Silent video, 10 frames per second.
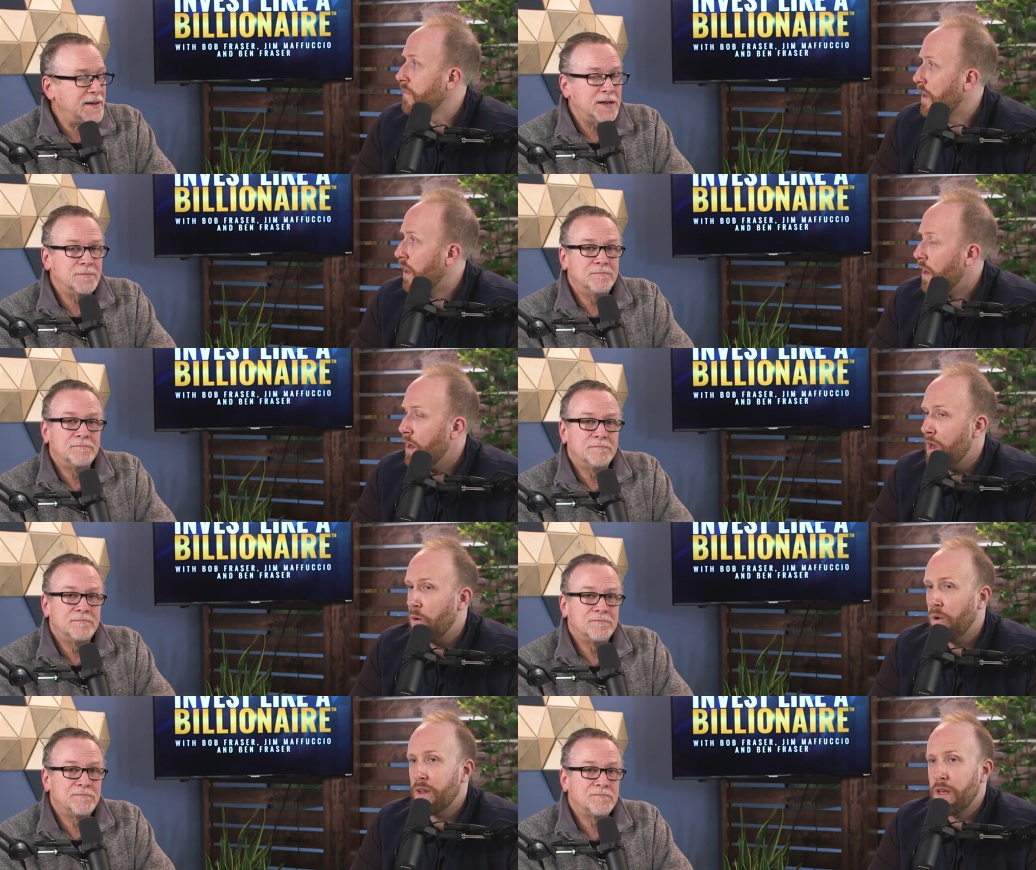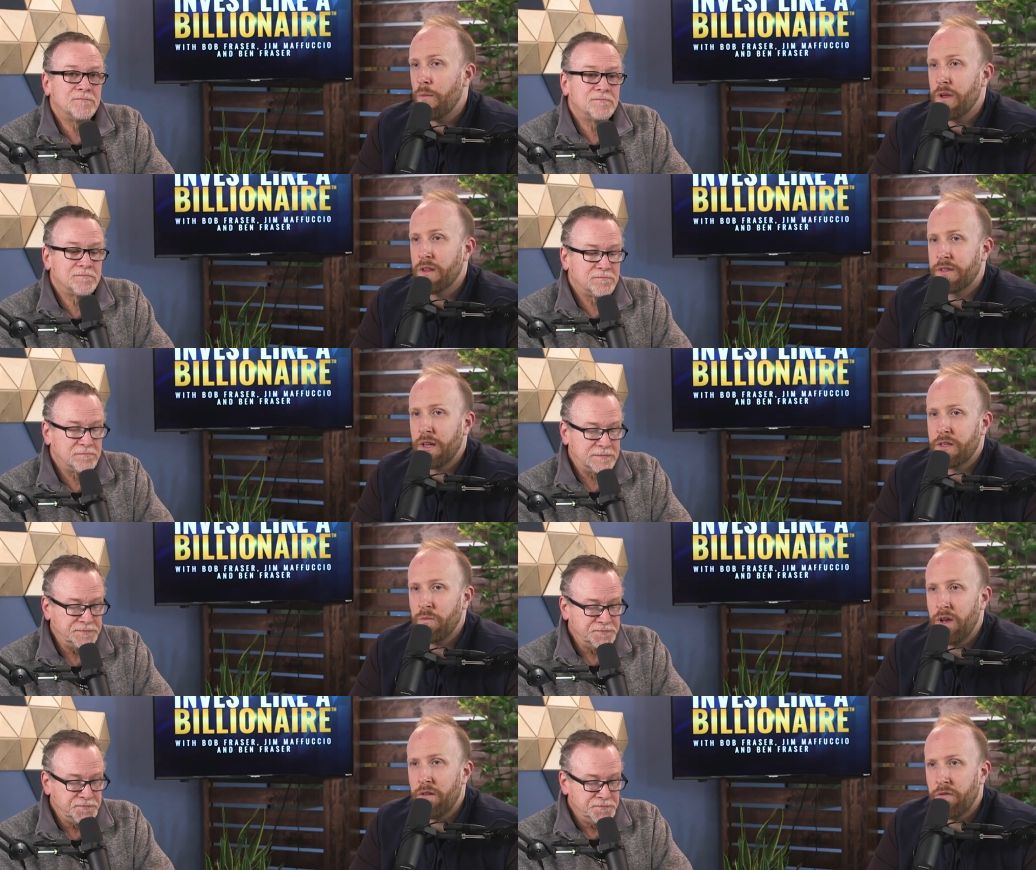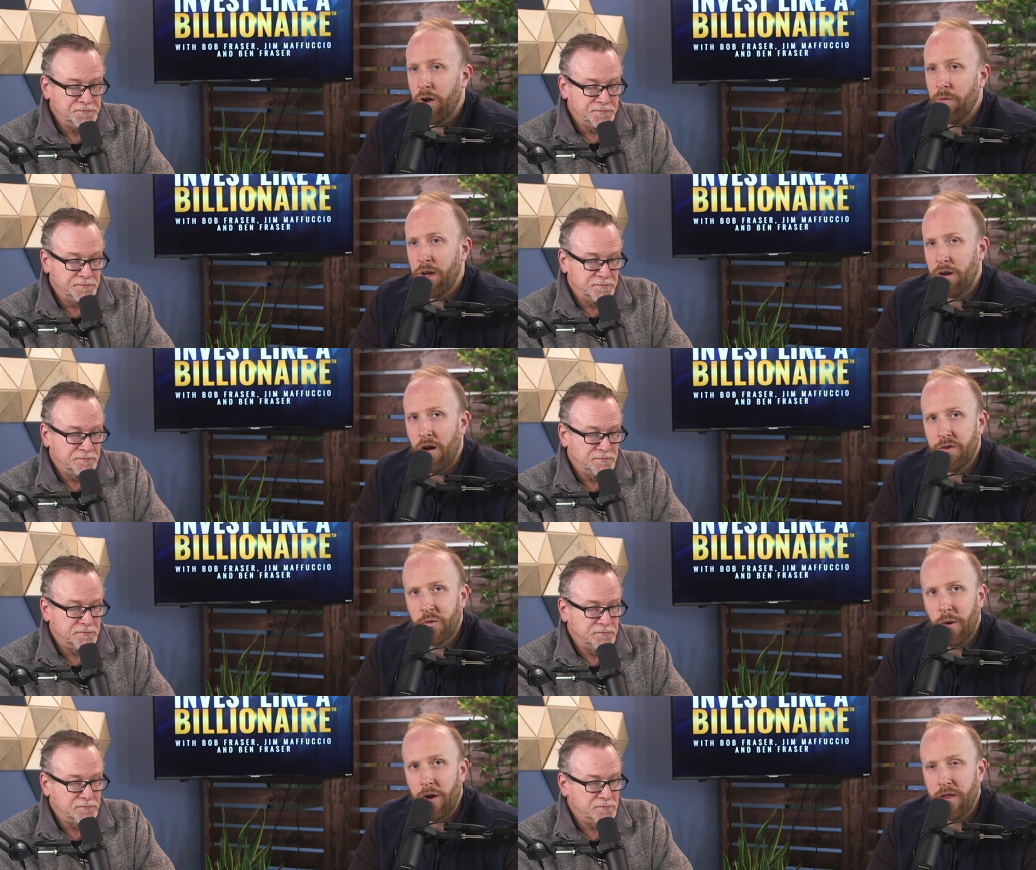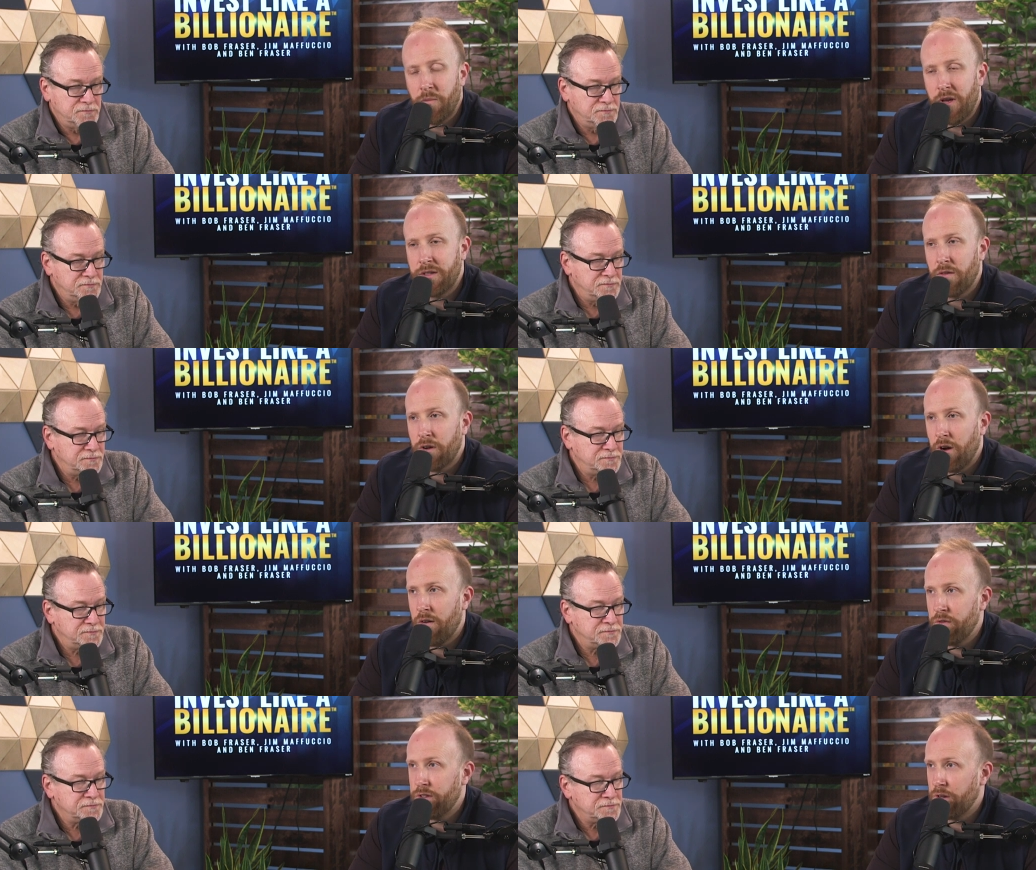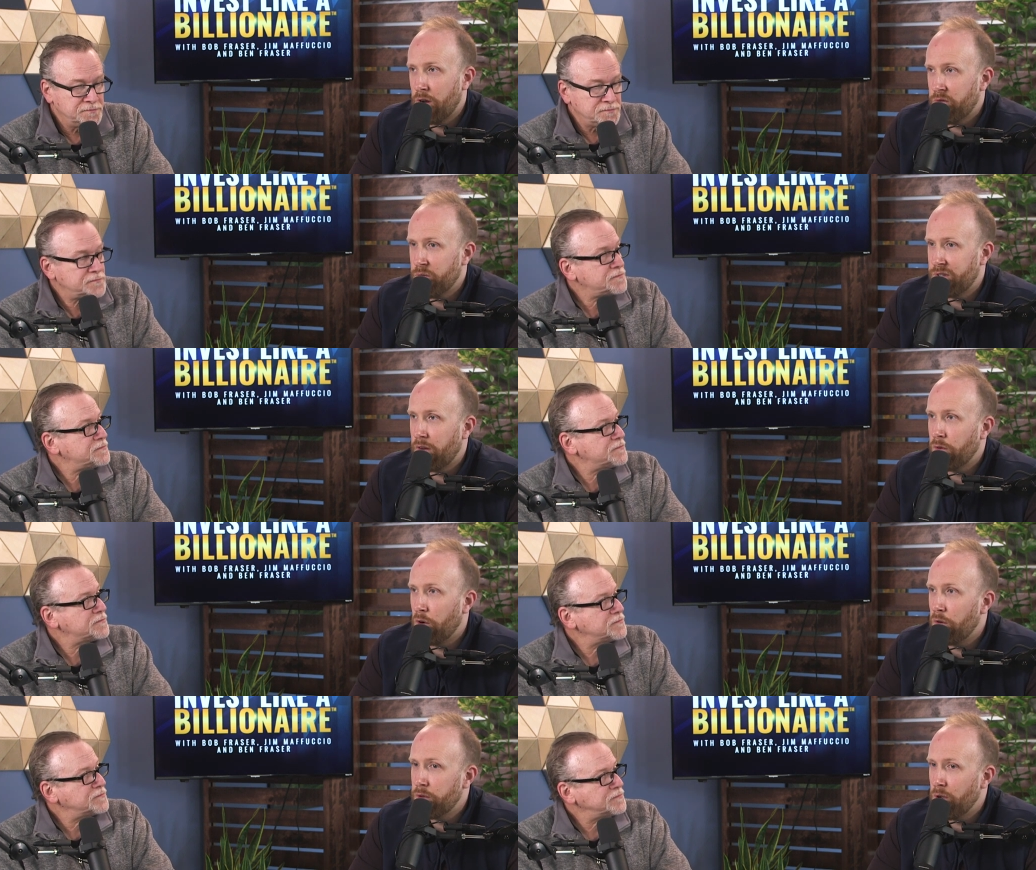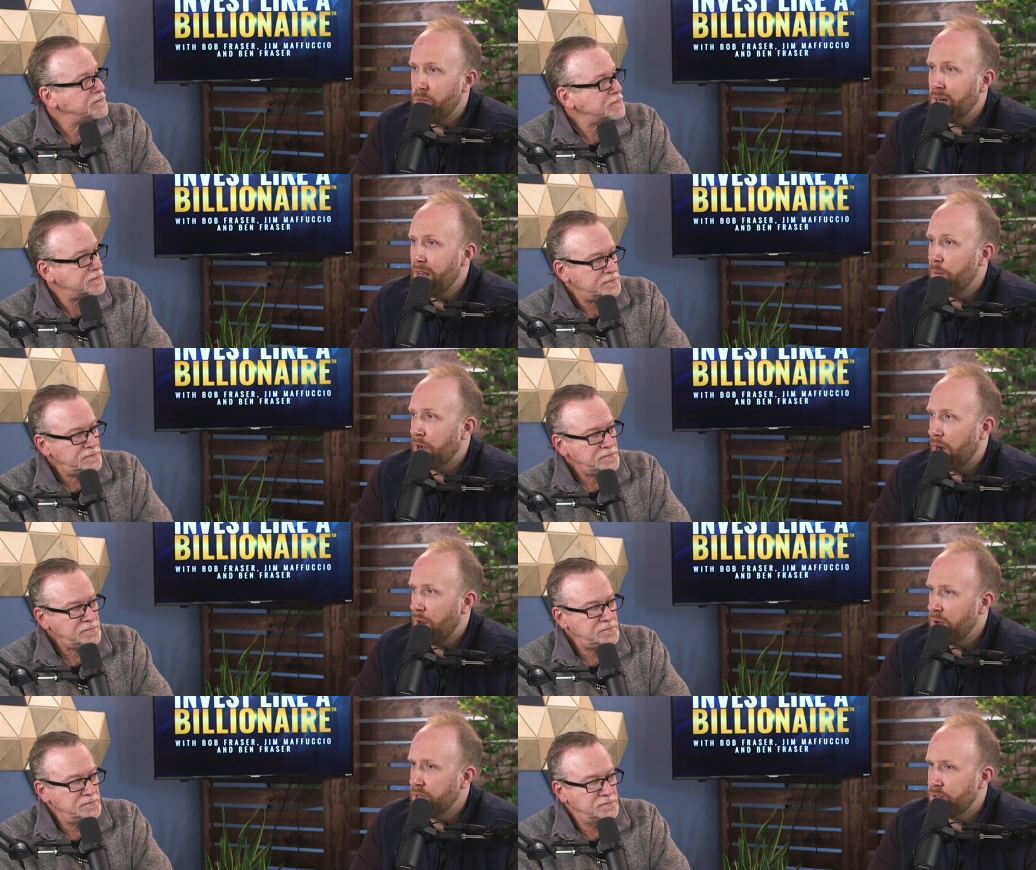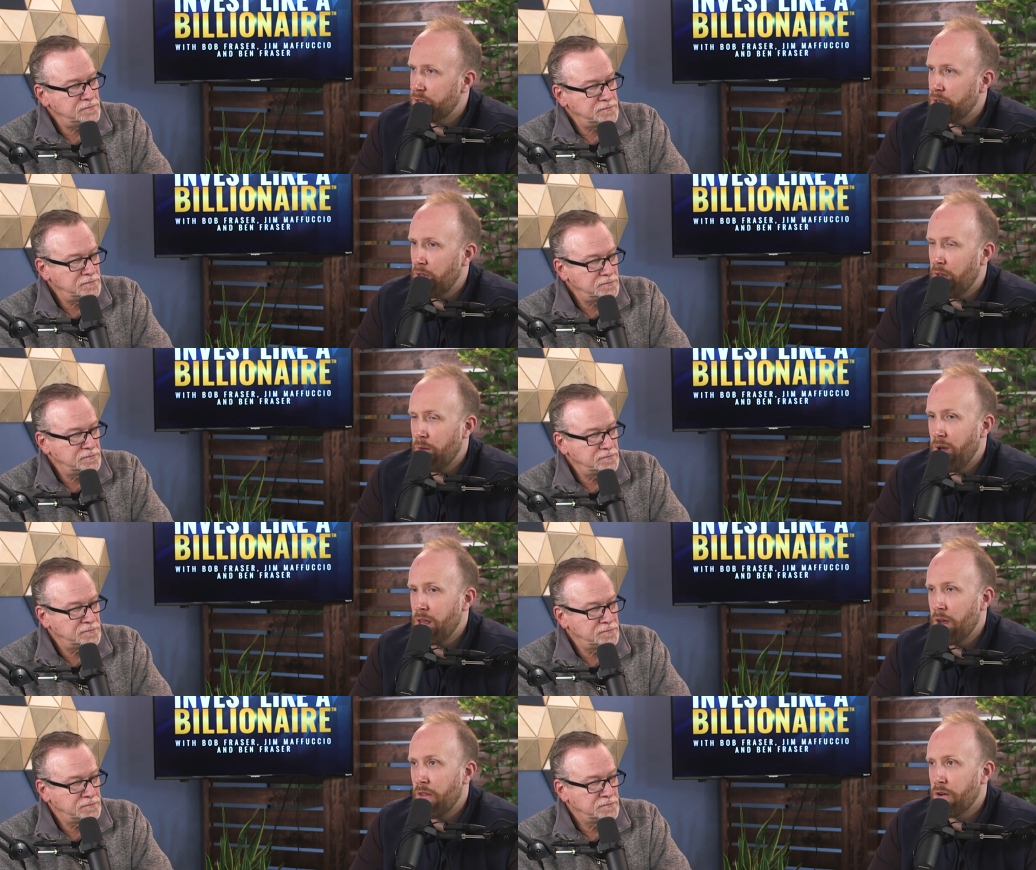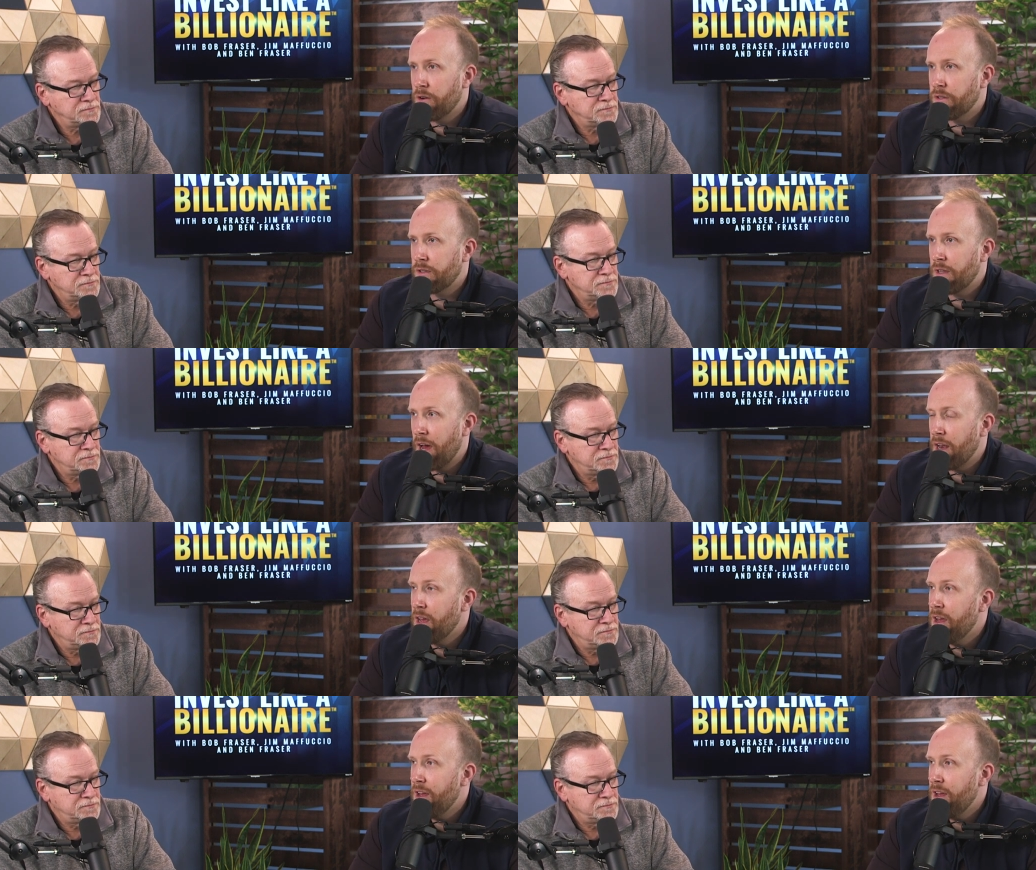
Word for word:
Speaker 1: Um, and really, I mean, the sentiment from that conference we were at, the best ever conference, hearing from several, you know, big name economists and many others, is that